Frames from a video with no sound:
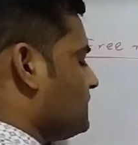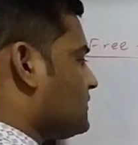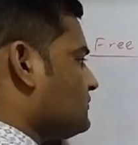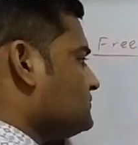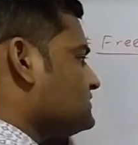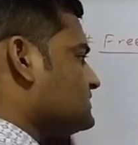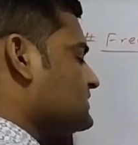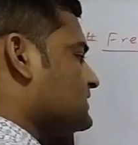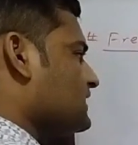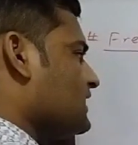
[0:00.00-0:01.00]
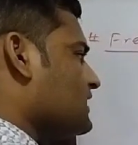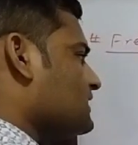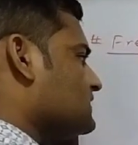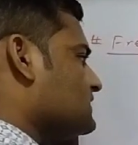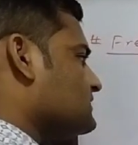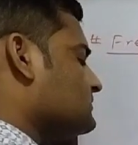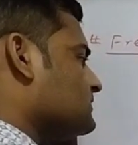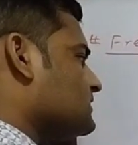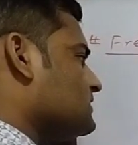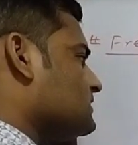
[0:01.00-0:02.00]
because here
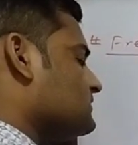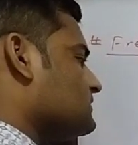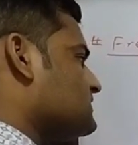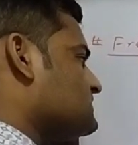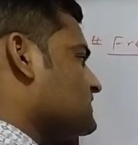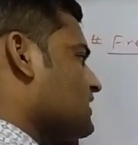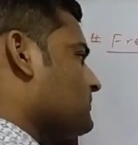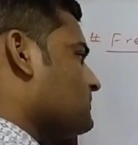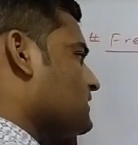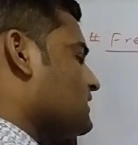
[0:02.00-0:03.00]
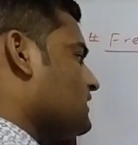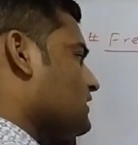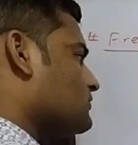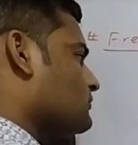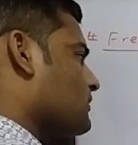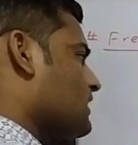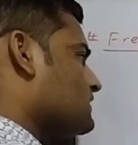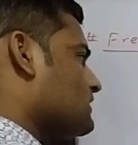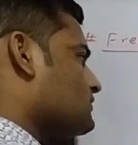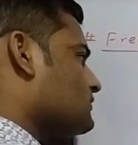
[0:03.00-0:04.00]
in this here pair electron,
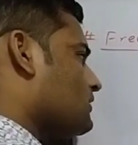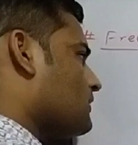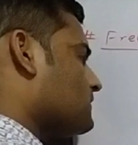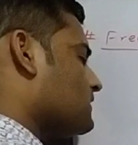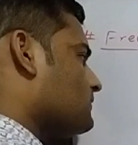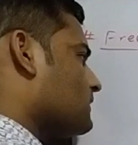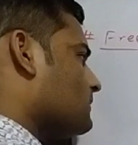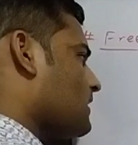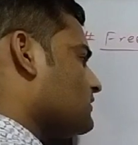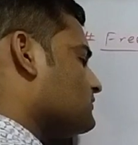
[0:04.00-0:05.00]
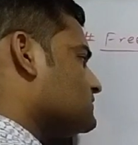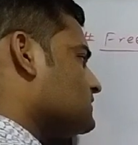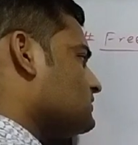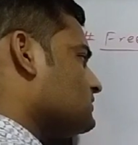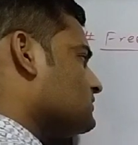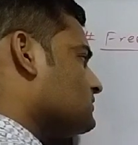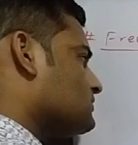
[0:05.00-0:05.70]
one electron obtained from hydrogen,